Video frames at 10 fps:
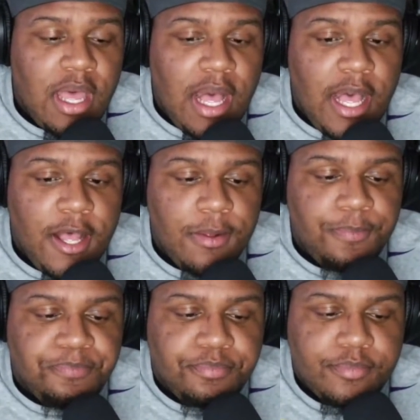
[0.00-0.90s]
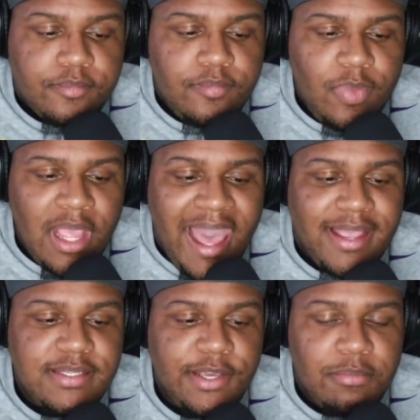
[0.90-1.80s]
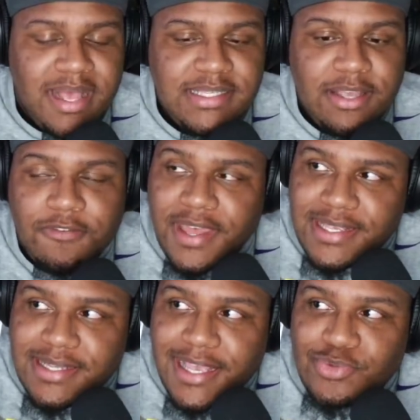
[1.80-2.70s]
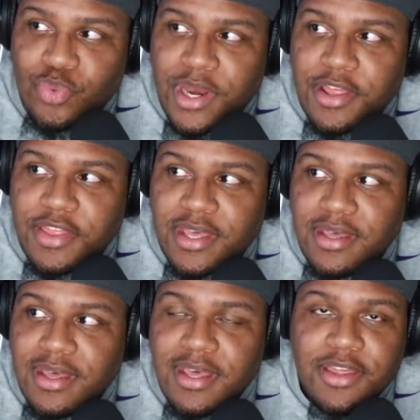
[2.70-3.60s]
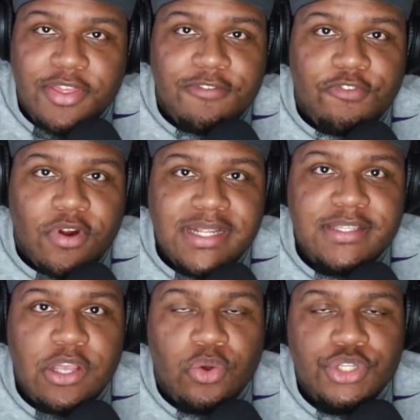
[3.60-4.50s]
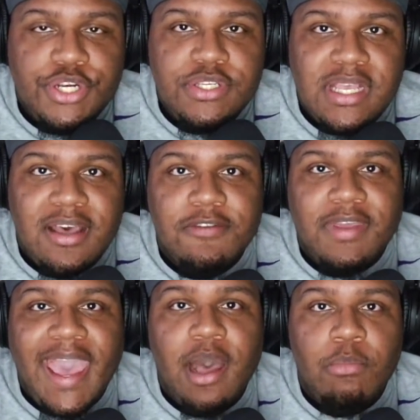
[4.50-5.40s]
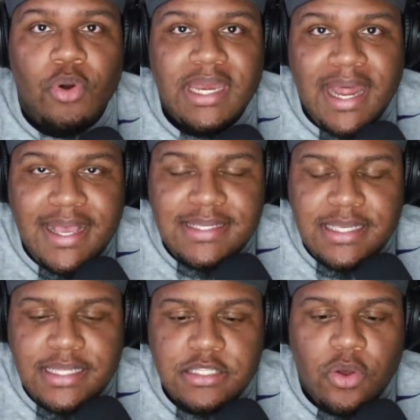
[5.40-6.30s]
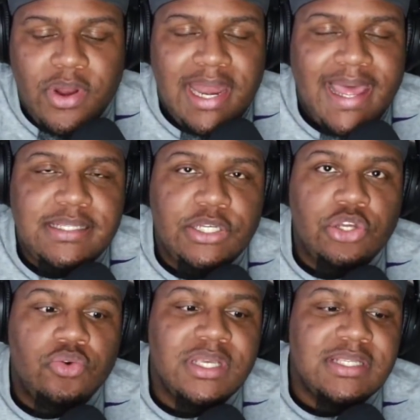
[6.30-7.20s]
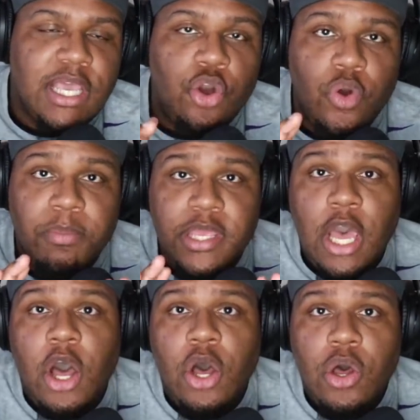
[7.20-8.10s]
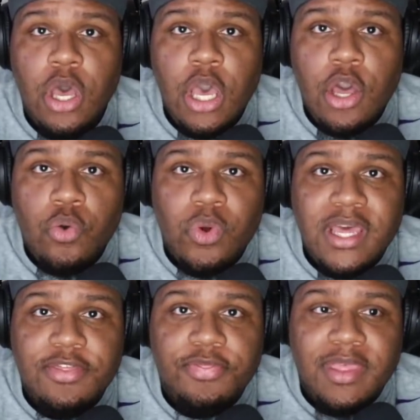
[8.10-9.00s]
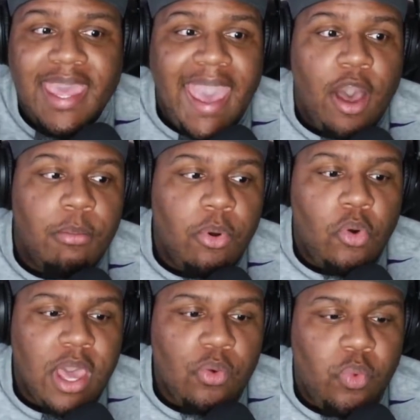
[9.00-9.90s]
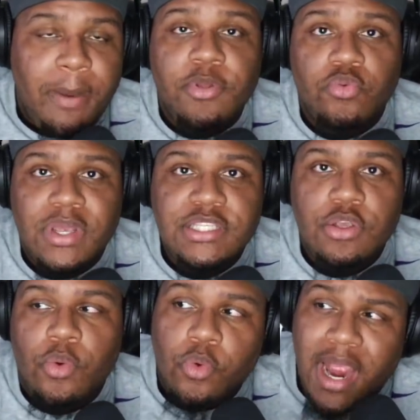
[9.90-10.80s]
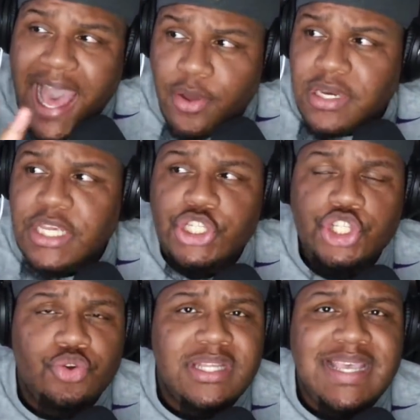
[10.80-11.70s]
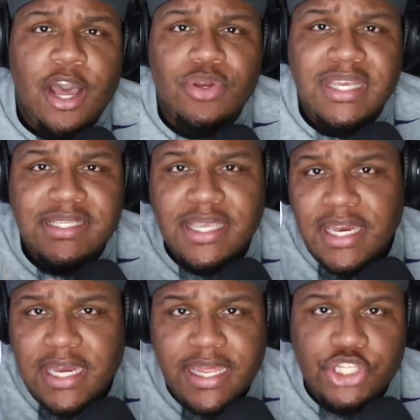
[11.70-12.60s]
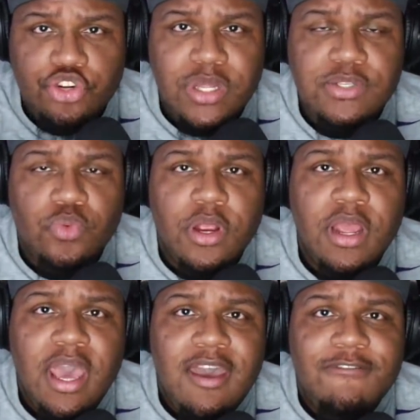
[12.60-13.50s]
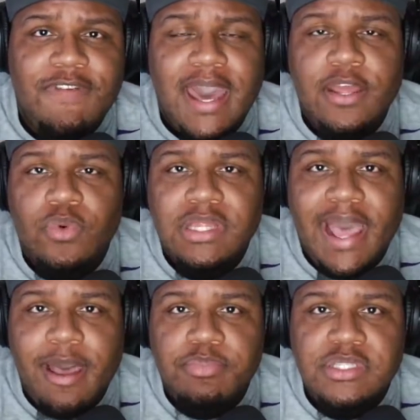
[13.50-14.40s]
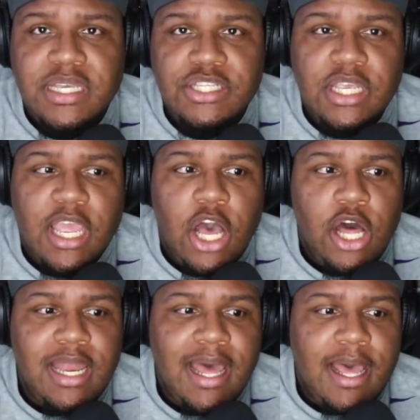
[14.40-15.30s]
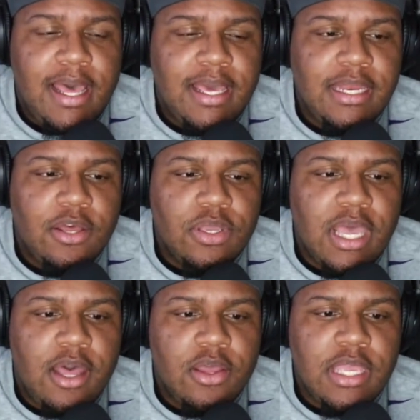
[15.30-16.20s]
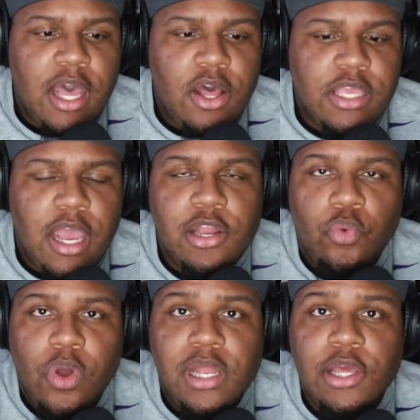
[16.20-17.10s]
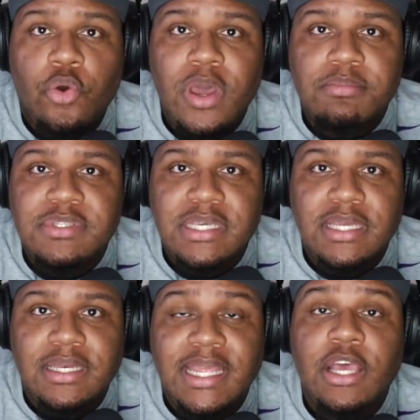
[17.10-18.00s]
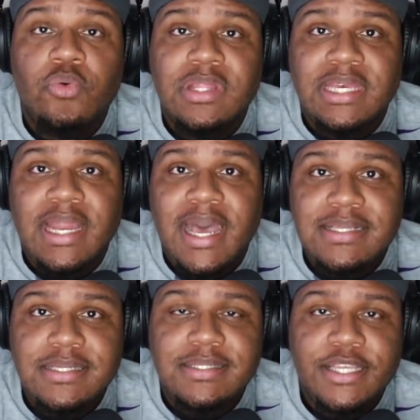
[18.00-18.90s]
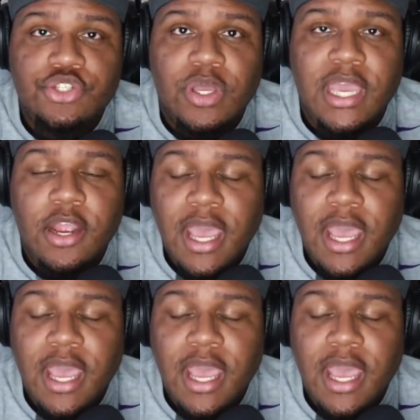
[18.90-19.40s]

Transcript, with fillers: Um, I consider myself as, as one of the, the front soldiers of cowboy nonsense. So what I like to do is equip y'all with cowboy weaponry, so when we're out in these streets, out in these internet streets, we're fighting with the opposition, y'all uh you know y'all y'all y'all are well equipped to deal with the nonsense that you hear.